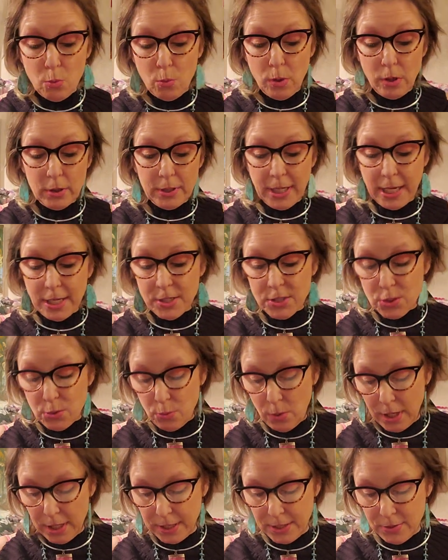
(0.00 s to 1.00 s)
Well,
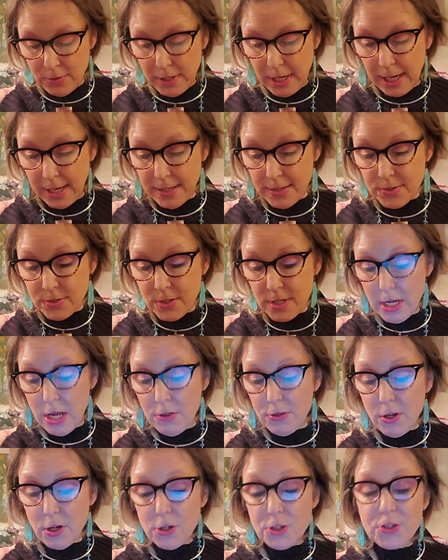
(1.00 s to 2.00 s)
guess what, you guys?
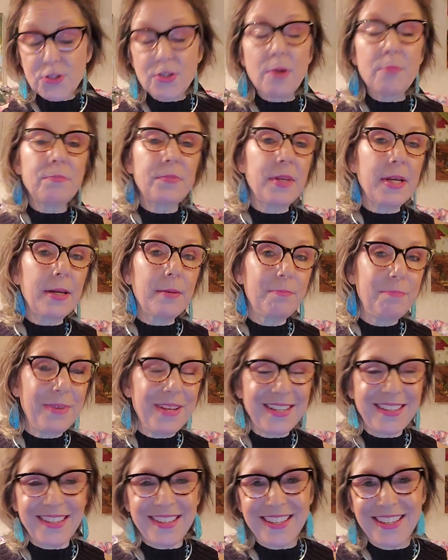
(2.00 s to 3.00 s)
There's something
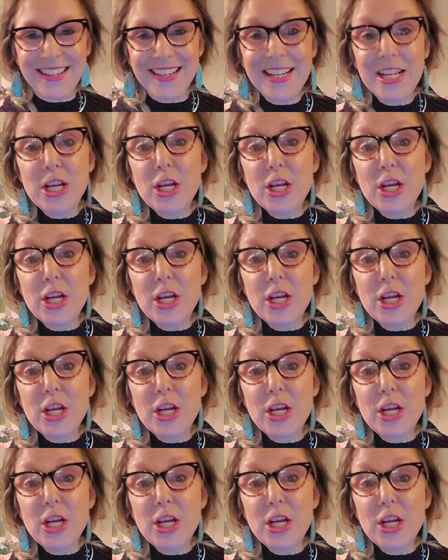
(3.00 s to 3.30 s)
bigger.